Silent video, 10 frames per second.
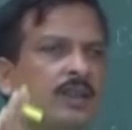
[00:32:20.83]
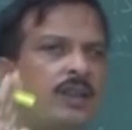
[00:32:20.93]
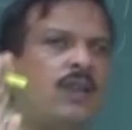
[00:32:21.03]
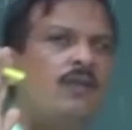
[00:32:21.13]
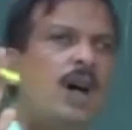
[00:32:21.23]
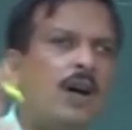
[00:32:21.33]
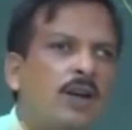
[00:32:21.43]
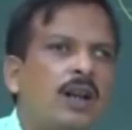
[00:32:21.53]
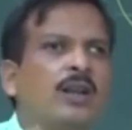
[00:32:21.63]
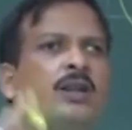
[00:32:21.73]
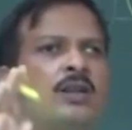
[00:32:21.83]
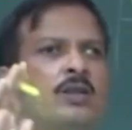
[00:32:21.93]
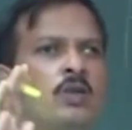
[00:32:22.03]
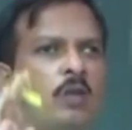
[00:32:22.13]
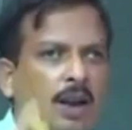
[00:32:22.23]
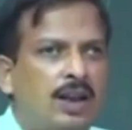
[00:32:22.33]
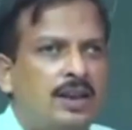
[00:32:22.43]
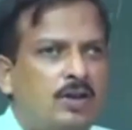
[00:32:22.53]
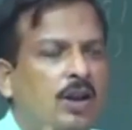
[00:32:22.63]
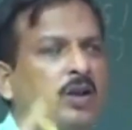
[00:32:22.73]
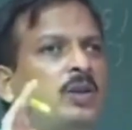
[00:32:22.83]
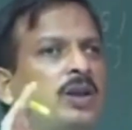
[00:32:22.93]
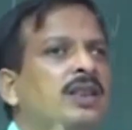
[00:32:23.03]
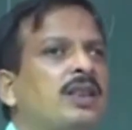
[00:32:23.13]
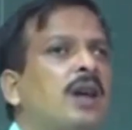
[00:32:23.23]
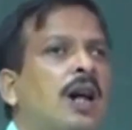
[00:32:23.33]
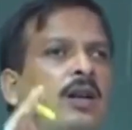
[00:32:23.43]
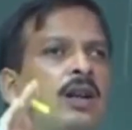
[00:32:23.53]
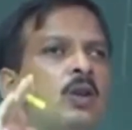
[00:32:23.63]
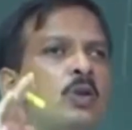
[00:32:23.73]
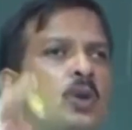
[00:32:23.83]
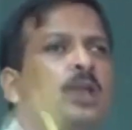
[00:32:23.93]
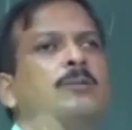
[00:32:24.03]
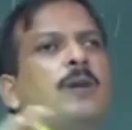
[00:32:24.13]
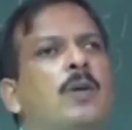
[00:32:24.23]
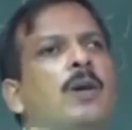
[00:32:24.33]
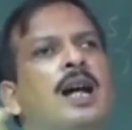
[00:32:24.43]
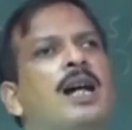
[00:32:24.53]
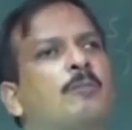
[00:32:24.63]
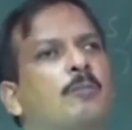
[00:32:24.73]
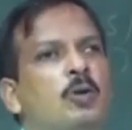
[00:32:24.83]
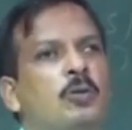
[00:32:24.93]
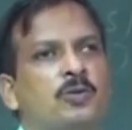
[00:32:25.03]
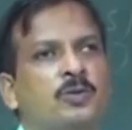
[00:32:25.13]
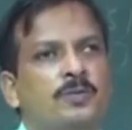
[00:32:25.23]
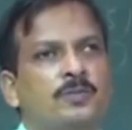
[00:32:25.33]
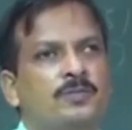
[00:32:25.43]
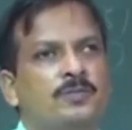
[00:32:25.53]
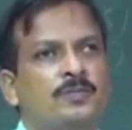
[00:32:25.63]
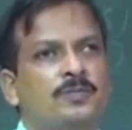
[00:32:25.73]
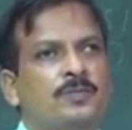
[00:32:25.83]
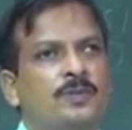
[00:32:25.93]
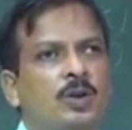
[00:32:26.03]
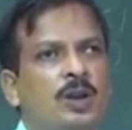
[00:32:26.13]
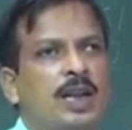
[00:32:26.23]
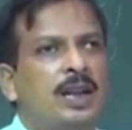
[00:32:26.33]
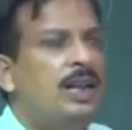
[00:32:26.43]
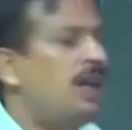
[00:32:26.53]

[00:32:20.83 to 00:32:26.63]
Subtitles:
the vowel quality, or you can say the vowel, which vowel I have produced. Okay.